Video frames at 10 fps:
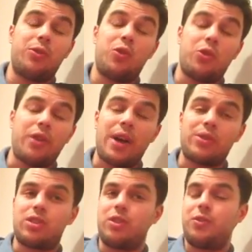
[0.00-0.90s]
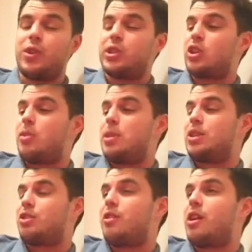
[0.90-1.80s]
4 rounds for the first time in
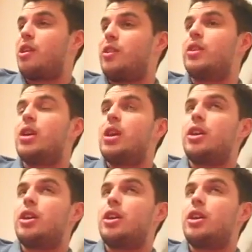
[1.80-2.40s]
his career, and